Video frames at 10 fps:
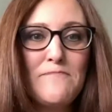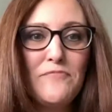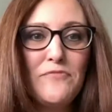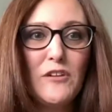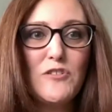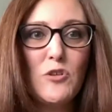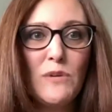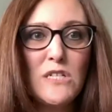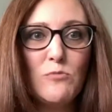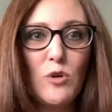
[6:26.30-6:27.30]
There's so
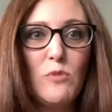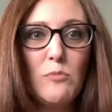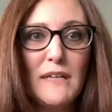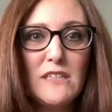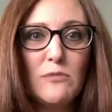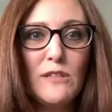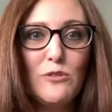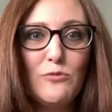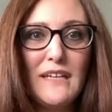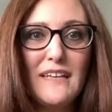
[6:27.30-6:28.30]
much more momentum in
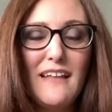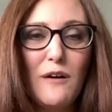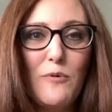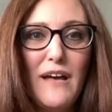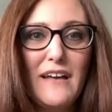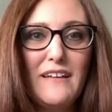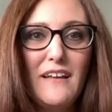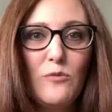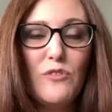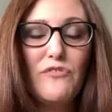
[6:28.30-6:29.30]
doing it that way,
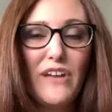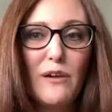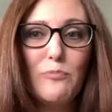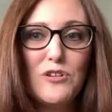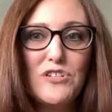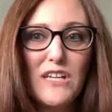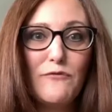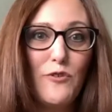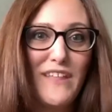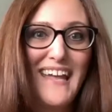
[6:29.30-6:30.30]
and we're very appreciative
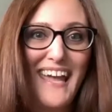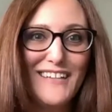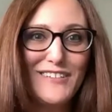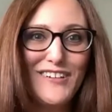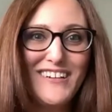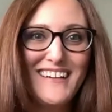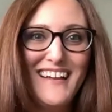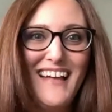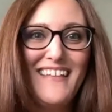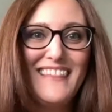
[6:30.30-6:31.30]
for the candor
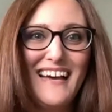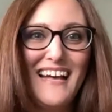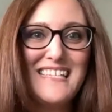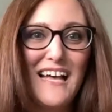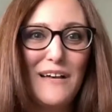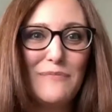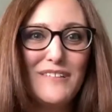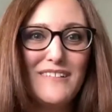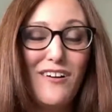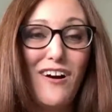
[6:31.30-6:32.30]
that has helped
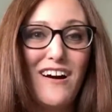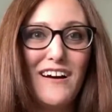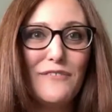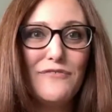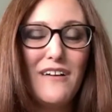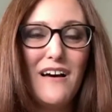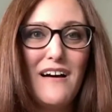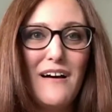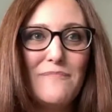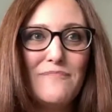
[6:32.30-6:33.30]
carve
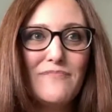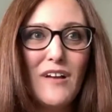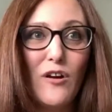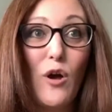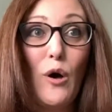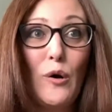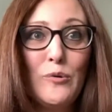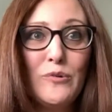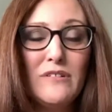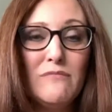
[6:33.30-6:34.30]
our
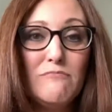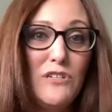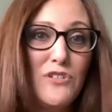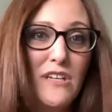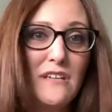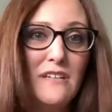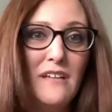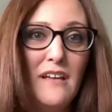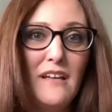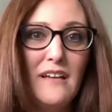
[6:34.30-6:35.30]
own mission
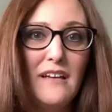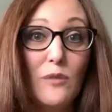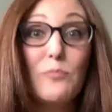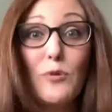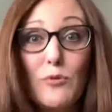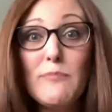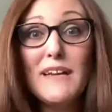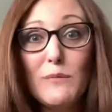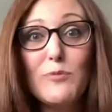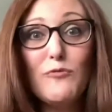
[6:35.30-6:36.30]
and our
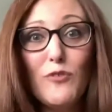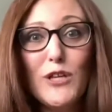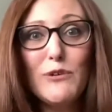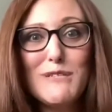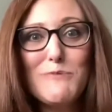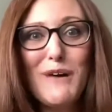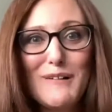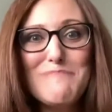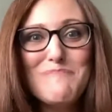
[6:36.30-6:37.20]
programmatic portfolio as well.